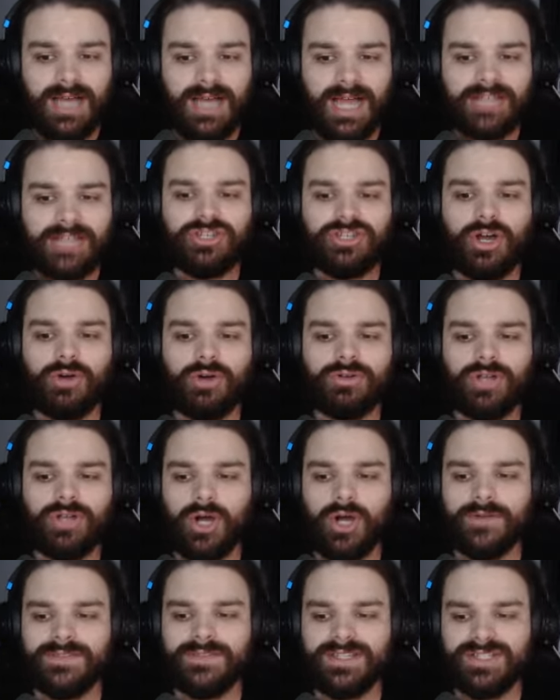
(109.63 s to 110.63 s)
I don't
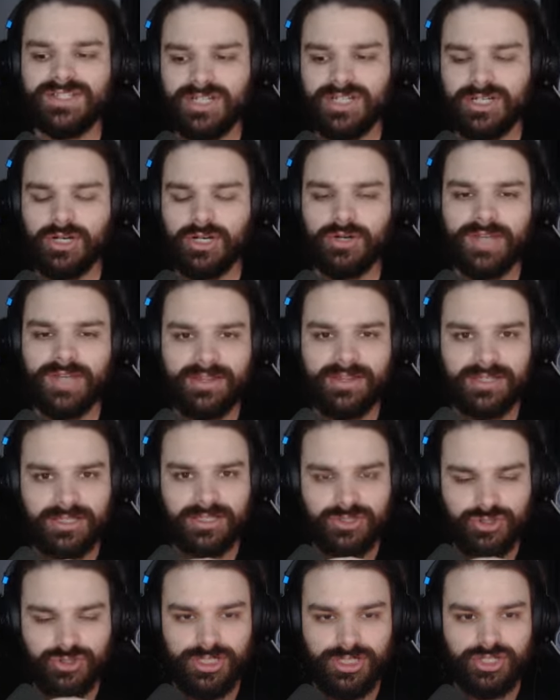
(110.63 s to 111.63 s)
know if this is going to go down
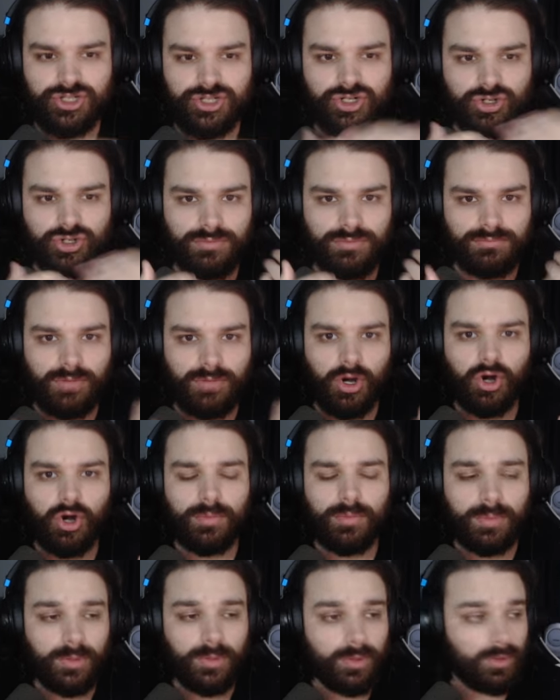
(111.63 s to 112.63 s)
the traditional
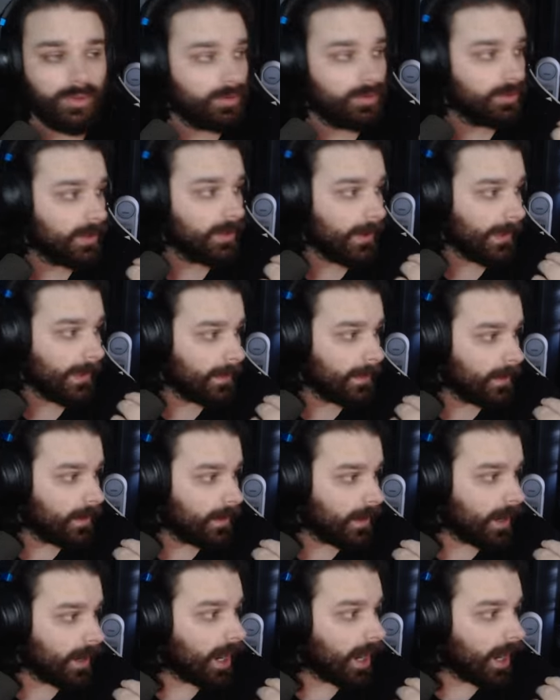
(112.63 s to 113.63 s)
mobile
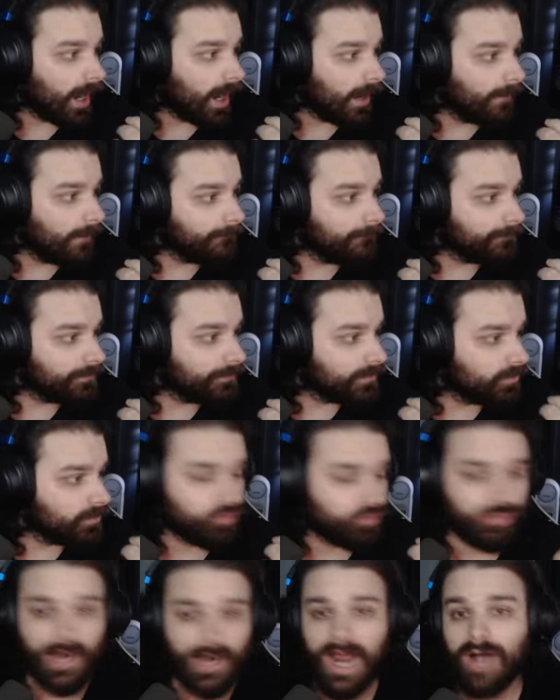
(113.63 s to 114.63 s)
um,
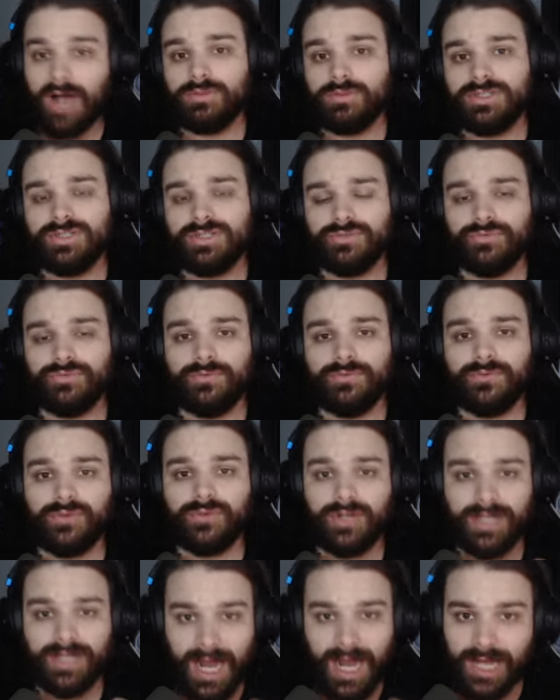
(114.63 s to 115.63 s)
route
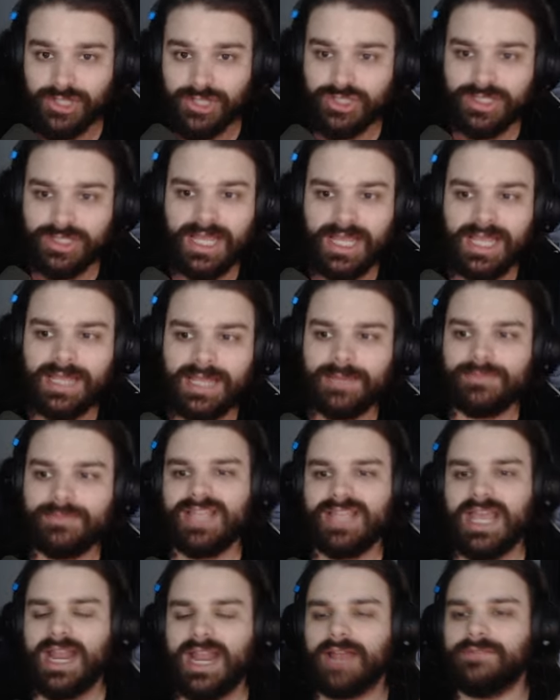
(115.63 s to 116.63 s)
for gacha
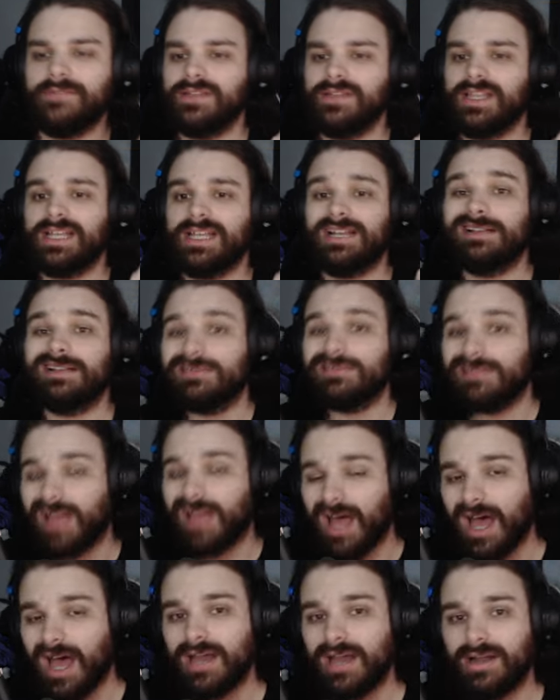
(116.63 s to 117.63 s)
games, and I feel like a
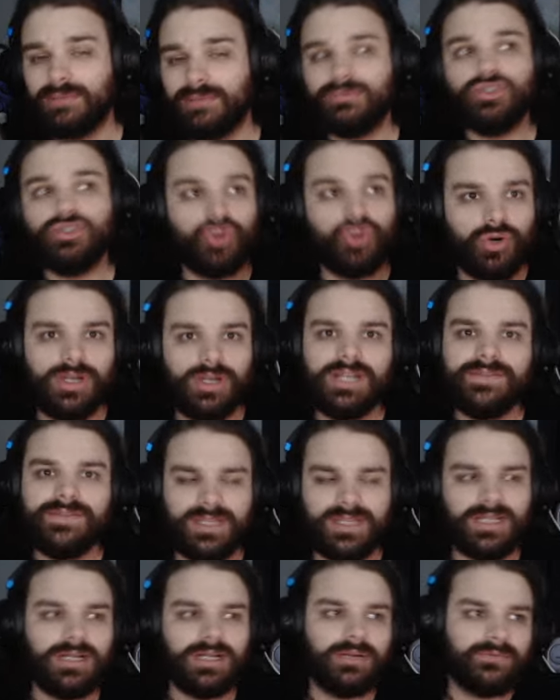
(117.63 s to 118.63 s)
lot, a majority
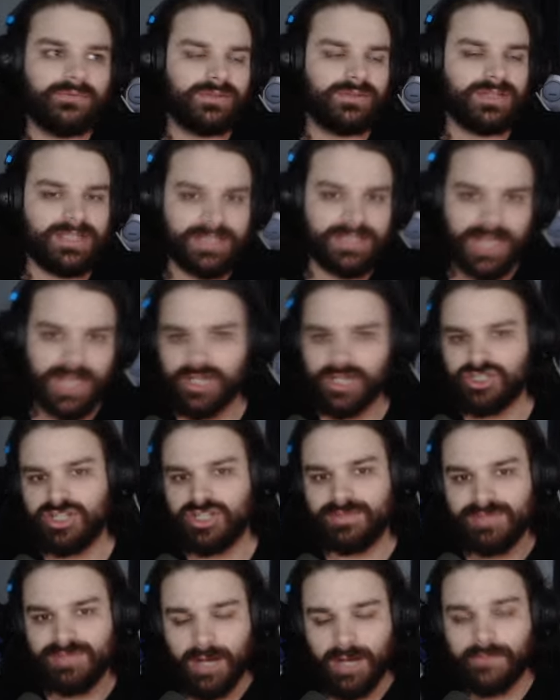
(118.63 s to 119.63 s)
of the income for these gacha
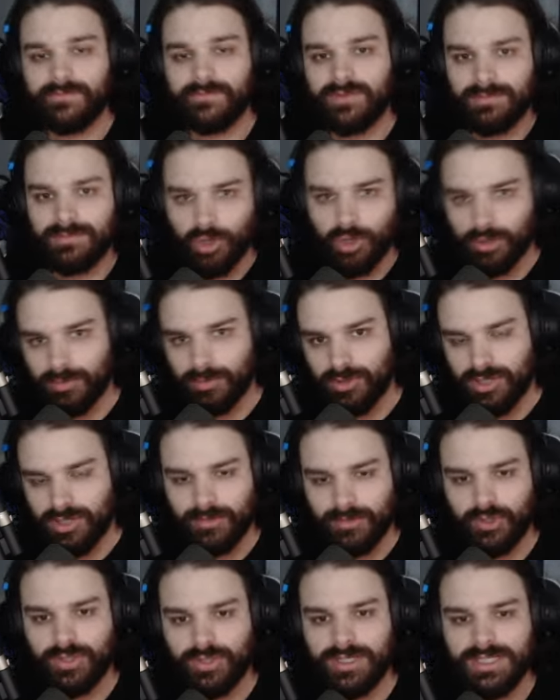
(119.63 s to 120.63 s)
games come from mobile
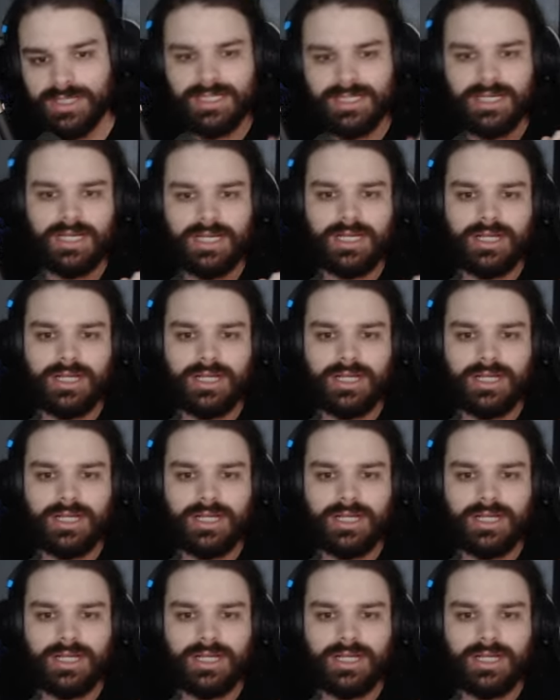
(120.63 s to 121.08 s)
communities.